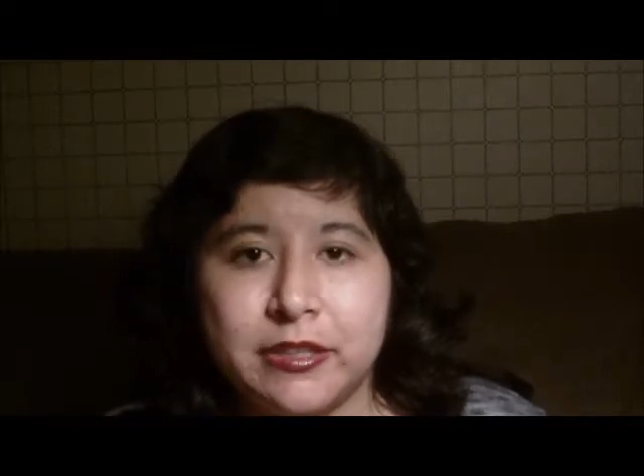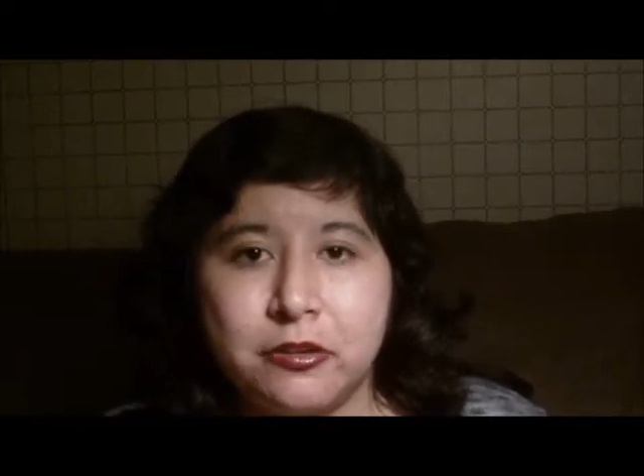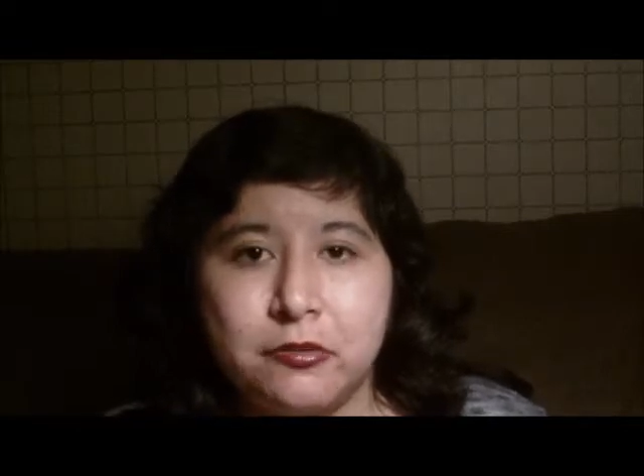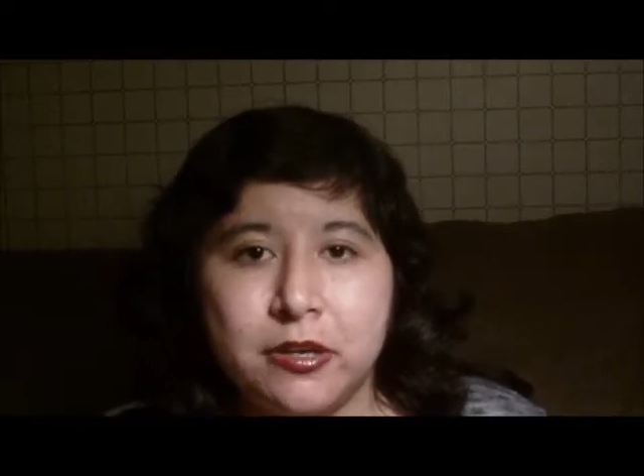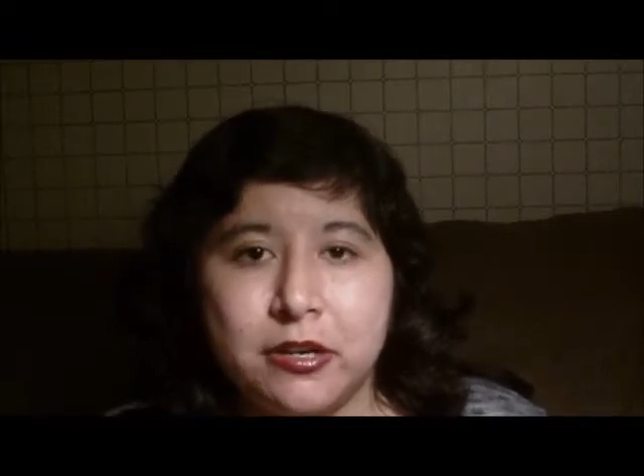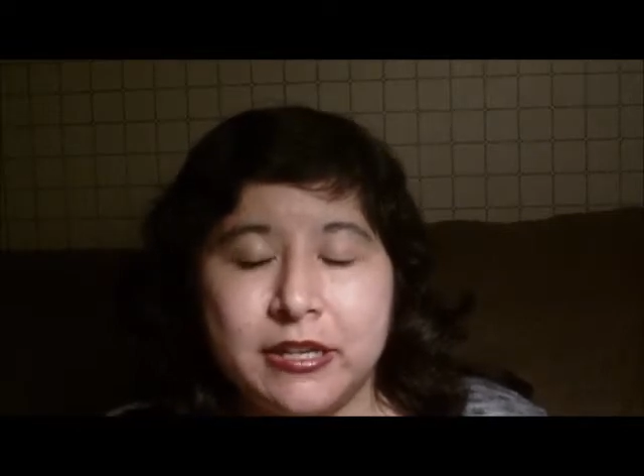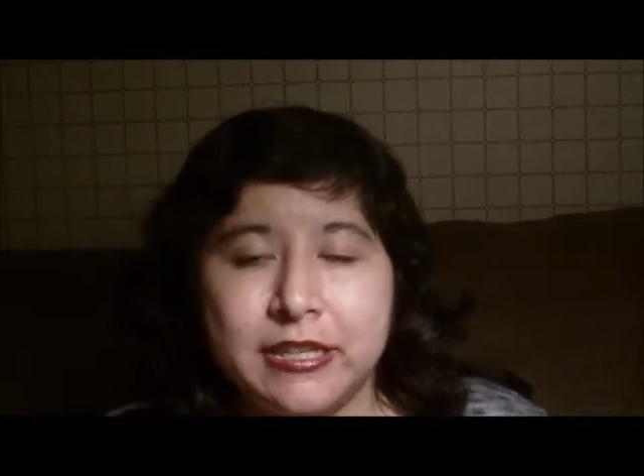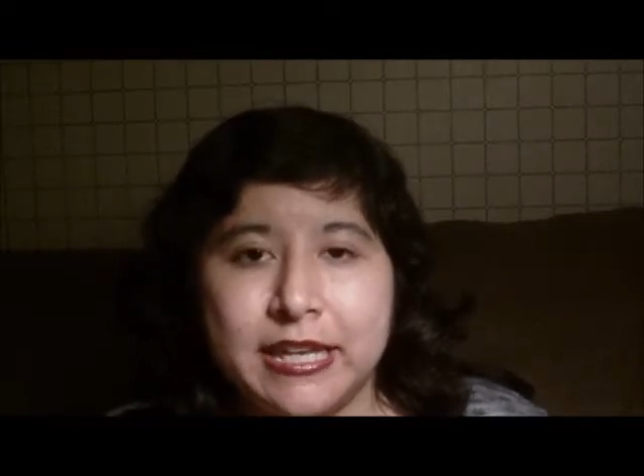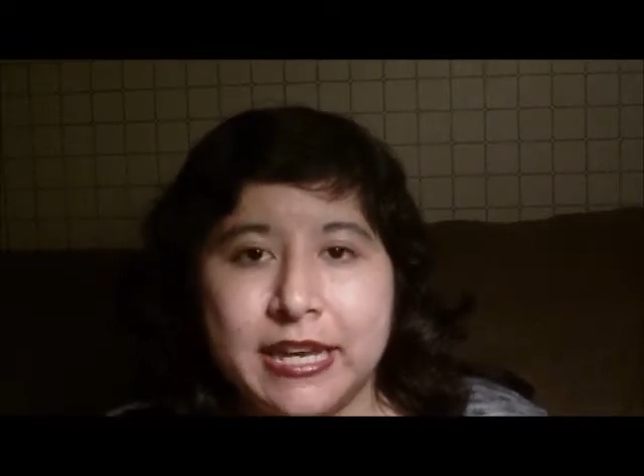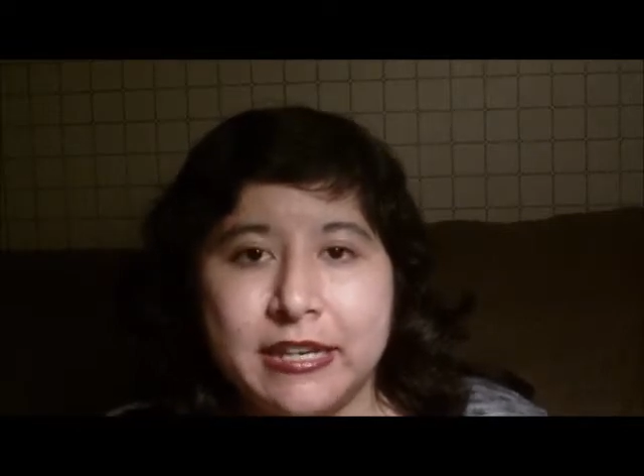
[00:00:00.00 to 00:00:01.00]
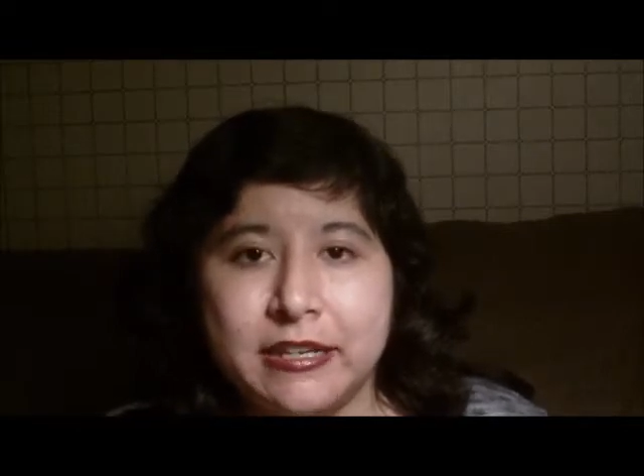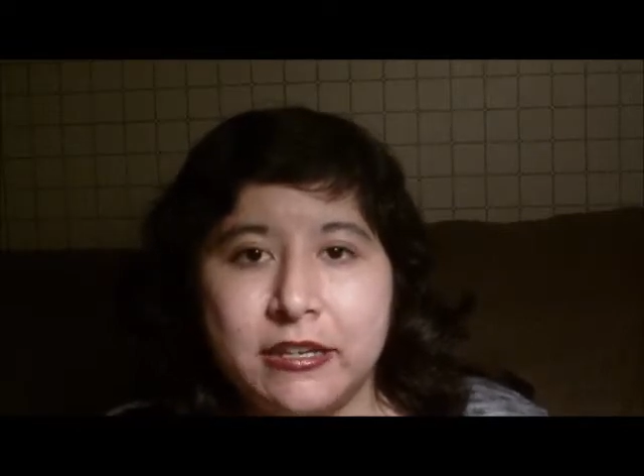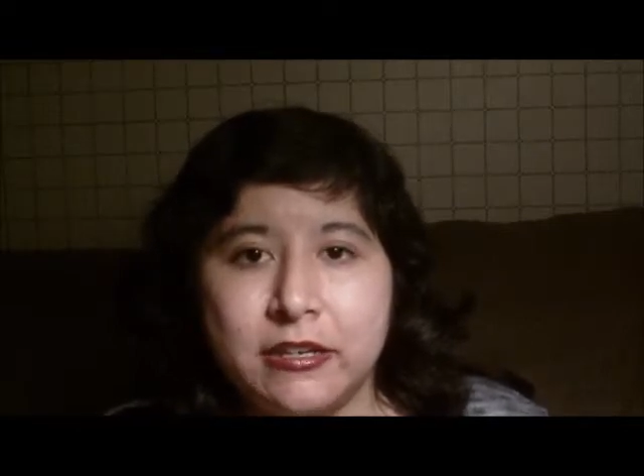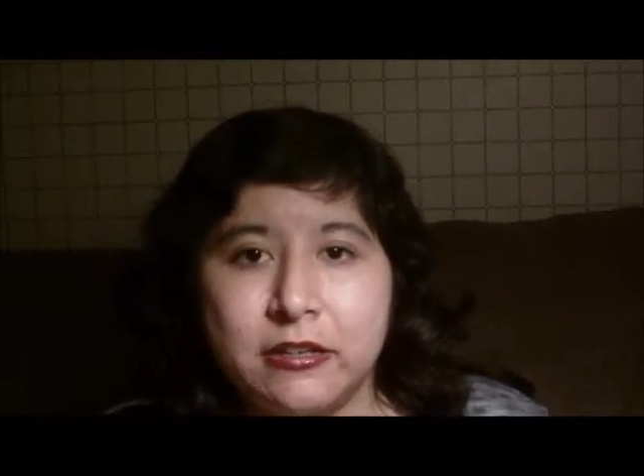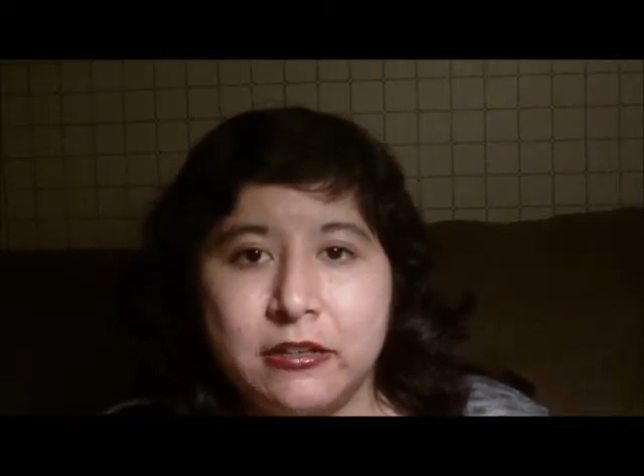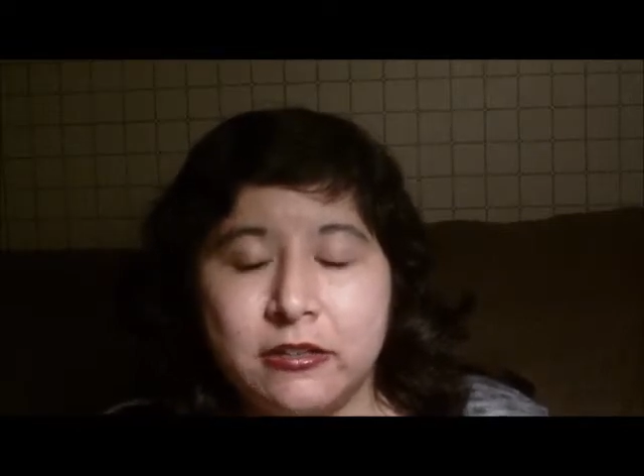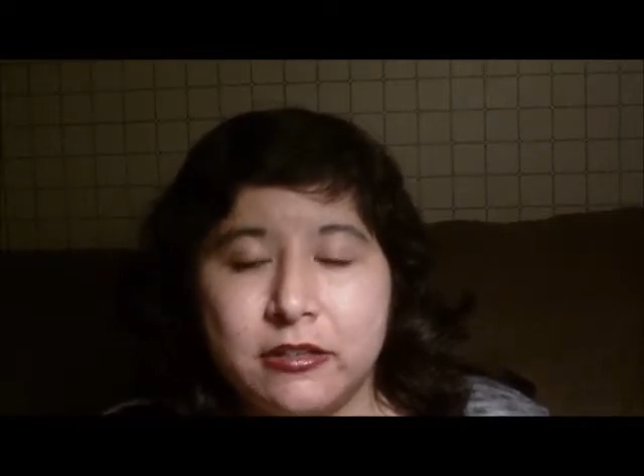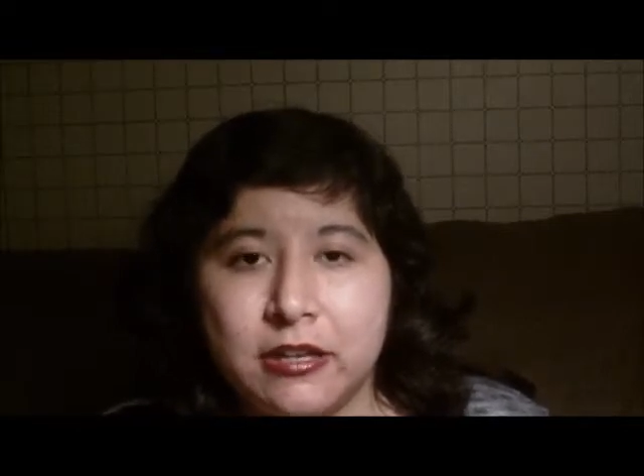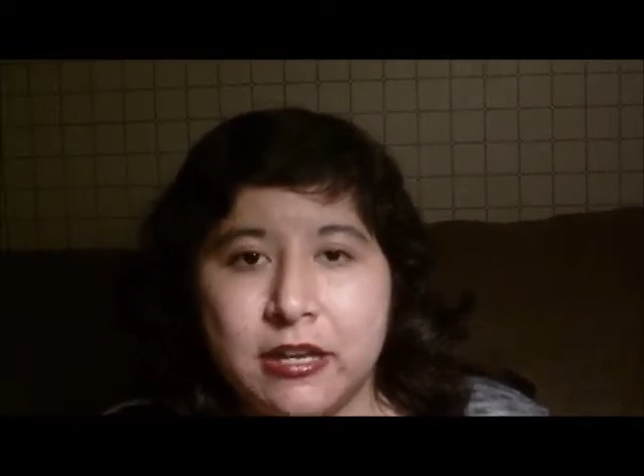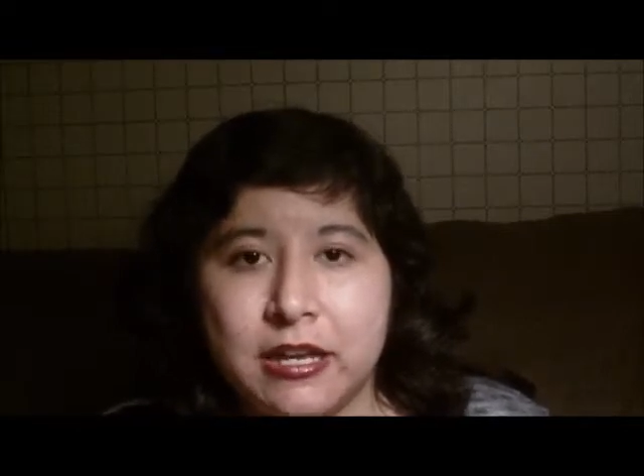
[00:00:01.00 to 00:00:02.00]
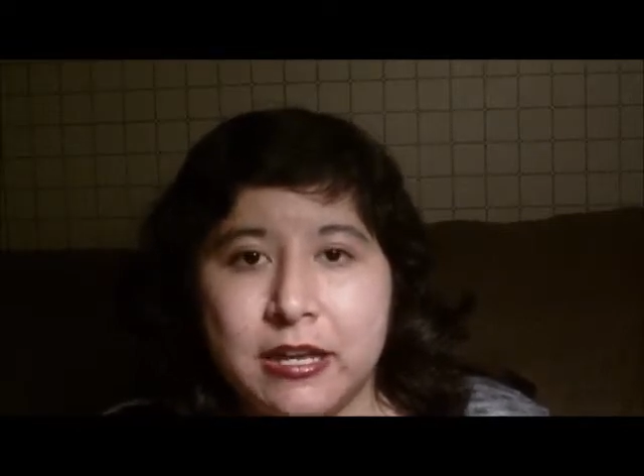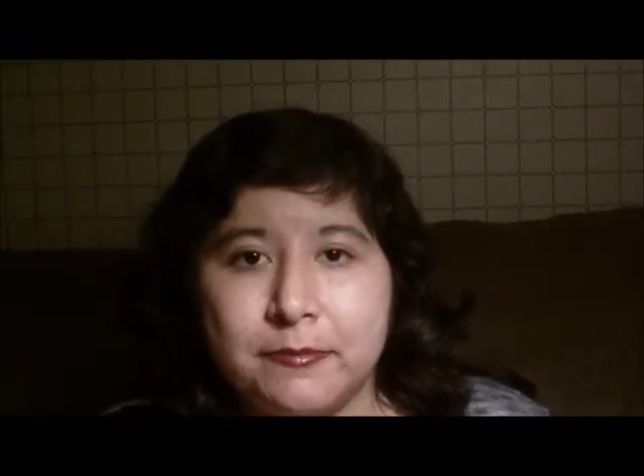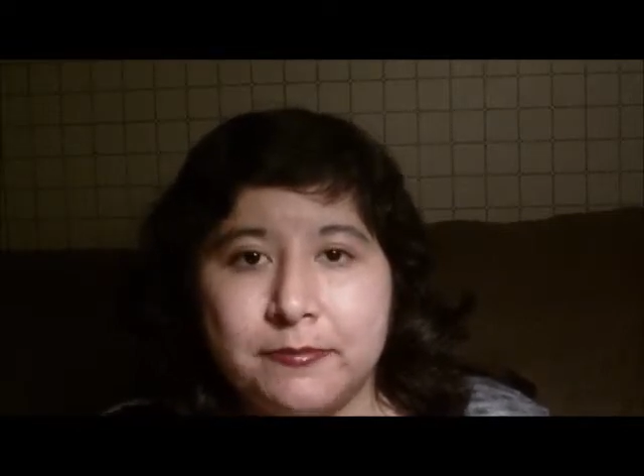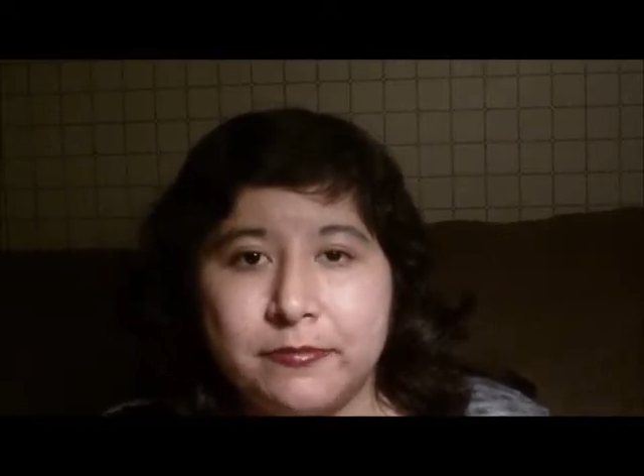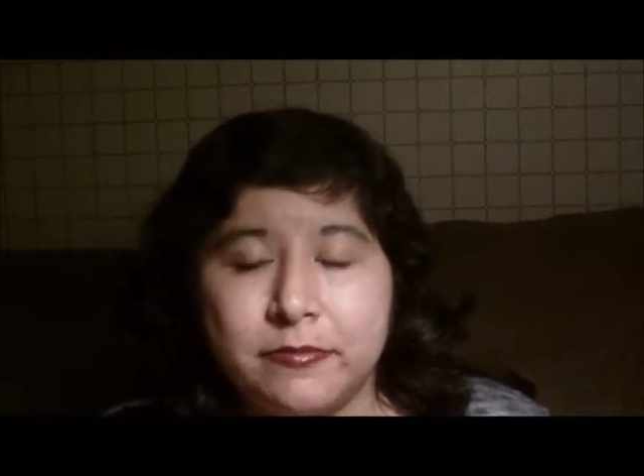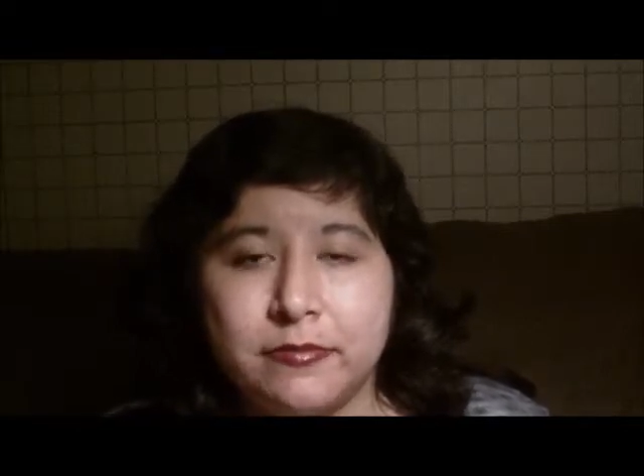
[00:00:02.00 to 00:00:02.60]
going on, that are,